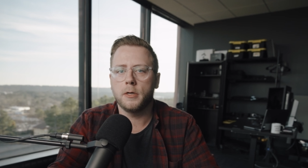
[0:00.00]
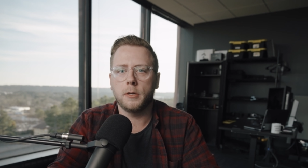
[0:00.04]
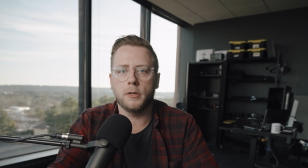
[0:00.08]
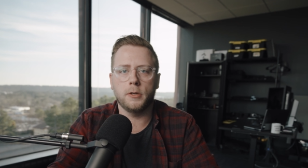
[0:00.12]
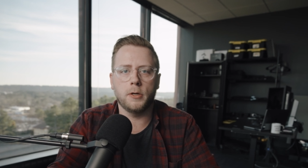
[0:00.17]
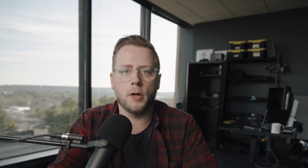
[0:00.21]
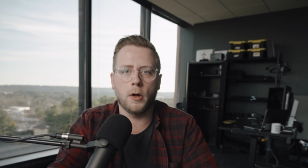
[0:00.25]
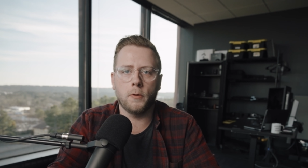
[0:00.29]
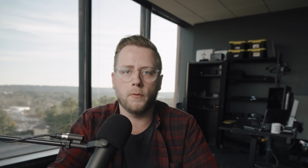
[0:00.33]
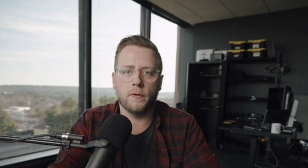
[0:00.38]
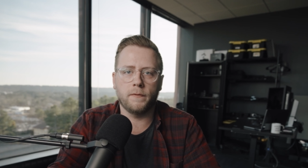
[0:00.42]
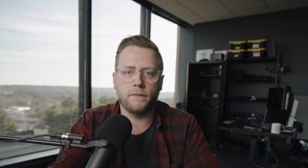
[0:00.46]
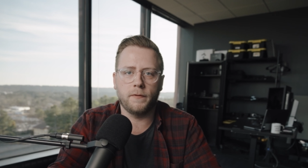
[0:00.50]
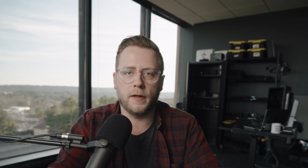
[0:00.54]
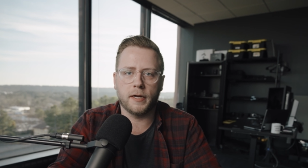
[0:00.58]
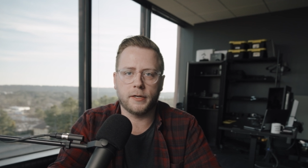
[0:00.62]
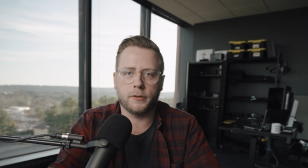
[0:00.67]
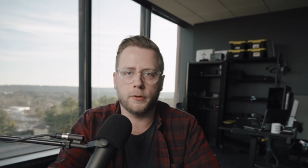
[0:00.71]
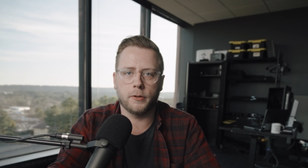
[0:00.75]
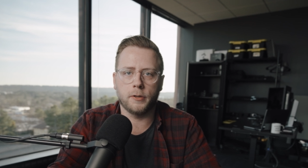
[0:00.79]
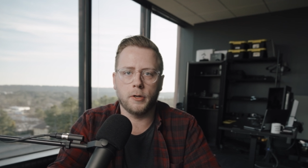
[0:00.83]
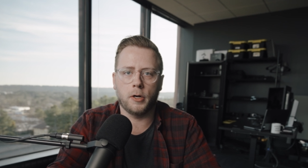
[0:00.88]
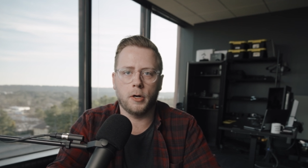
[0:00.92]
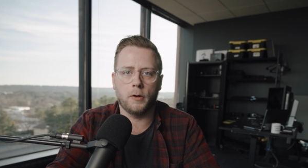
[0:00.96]
no
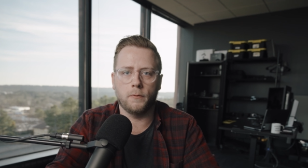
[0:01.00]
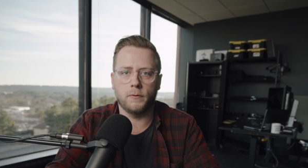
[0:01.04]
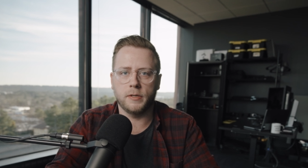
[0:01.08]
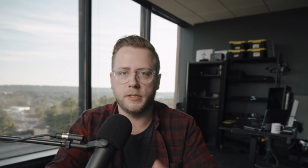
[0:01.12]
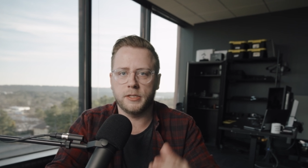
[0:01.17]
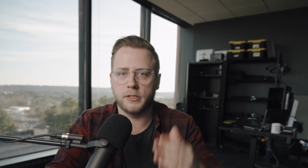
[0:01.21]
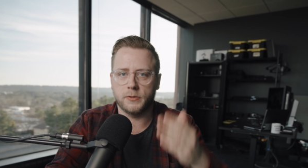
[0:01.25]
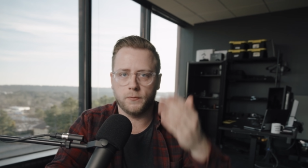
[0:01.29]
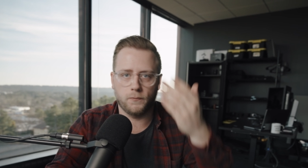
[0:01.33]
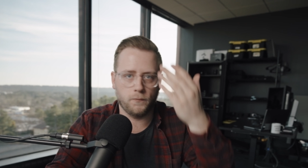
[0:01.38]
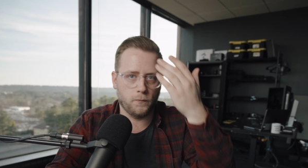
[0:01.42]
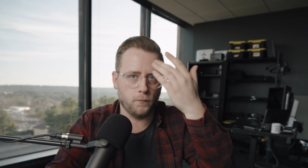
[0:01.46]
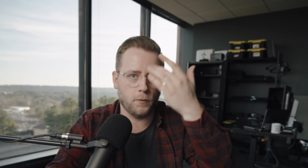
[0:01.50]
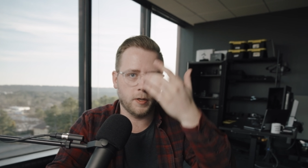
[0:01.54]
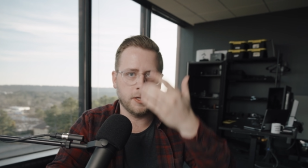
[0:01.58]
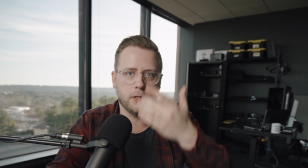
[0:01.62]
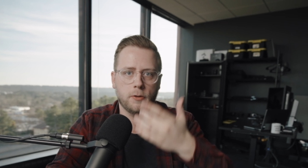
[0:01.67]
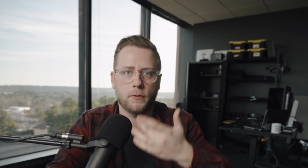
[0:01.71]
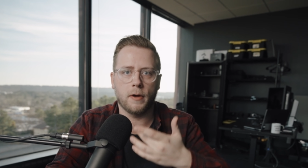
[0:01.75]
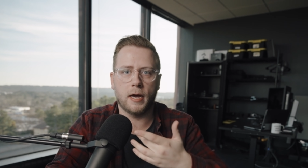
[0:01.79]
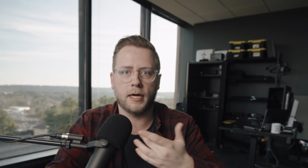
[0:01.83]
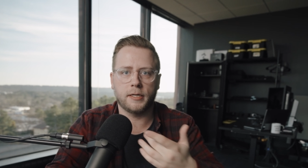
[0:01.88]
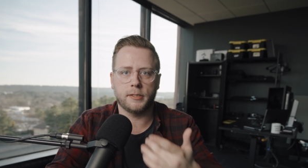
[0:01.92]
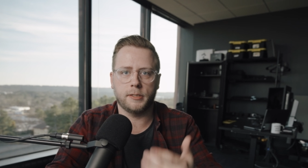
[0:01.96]
reflector at all, which is what
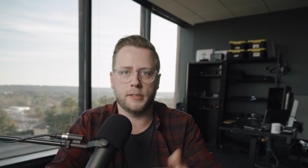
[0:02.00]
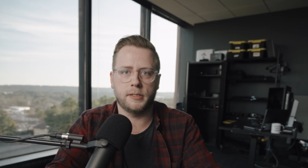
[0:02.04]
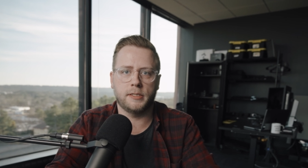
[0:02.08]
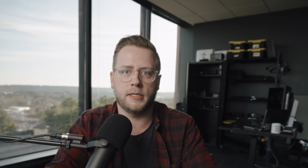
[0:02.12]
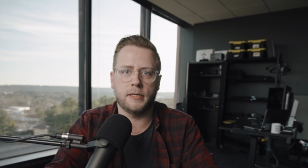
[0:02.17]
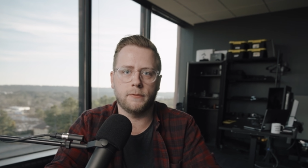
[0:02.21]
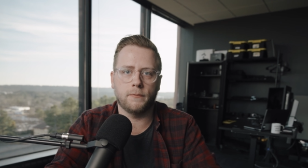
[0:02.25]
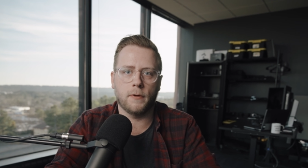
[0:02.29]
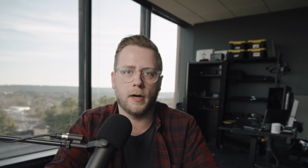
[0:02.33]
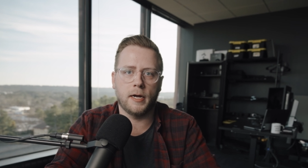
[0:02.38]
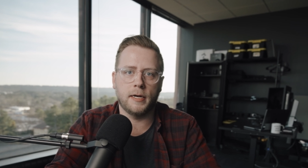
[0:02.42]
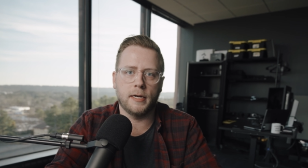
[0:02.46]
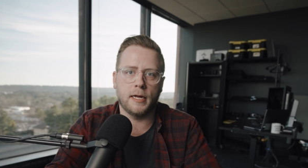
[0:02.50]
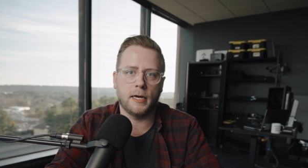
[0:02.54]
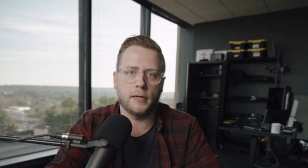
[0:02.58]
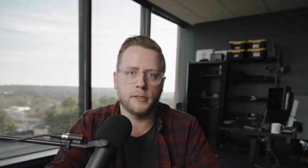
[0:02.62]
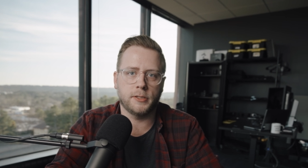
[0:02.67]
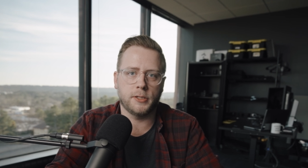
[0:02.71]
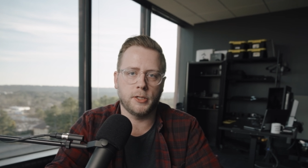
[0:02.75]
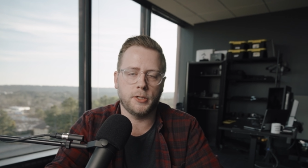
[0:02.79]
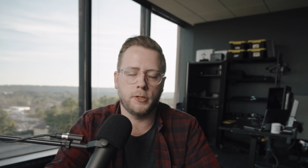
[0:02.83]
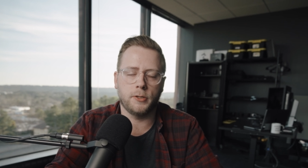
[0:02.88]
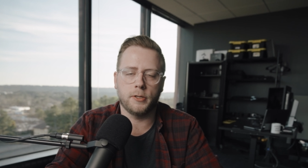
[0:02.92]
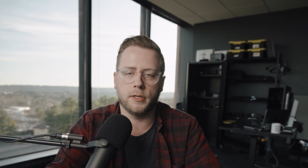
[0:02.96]
you actually see right now,
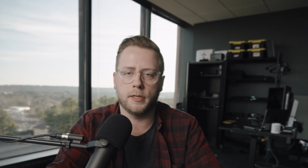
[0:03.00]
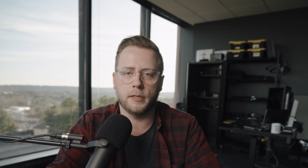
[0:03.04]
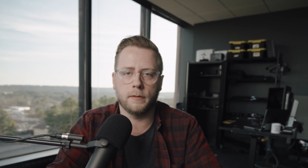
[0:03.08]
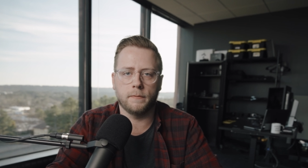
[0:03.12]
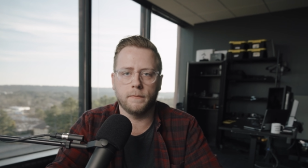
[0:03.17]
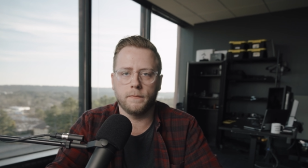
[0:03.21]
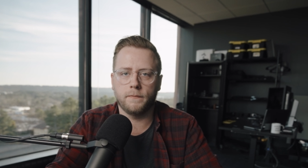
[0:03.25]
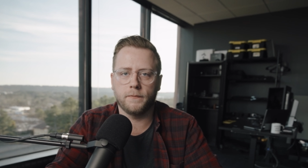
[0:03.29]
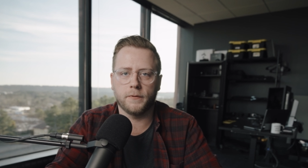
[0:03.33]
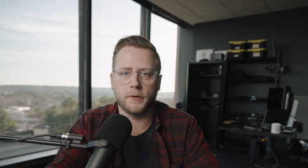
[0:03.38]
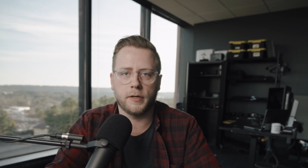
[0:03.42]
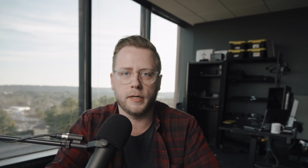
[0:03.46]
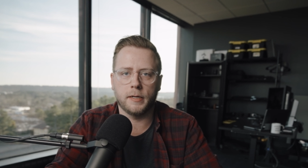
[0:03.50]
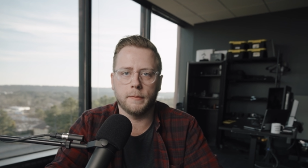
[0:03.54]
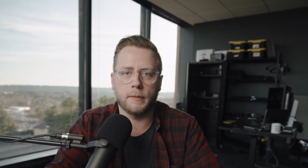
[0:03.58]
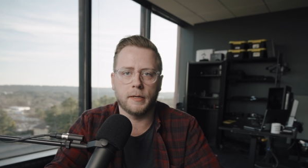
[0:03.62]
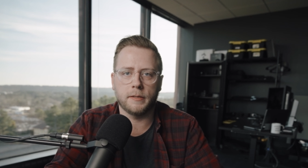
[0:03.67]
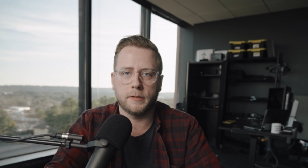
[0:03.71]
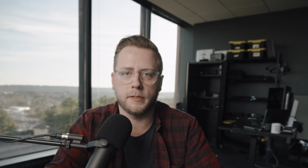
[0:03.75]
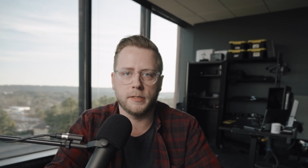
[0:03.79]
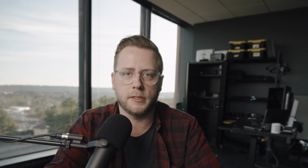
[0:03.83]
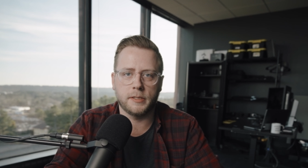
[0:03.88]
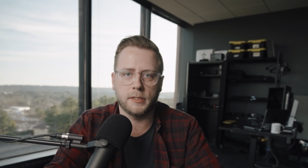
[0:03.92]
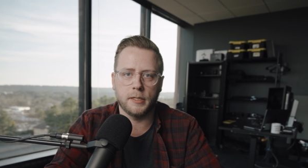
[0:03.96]
so you can forget about this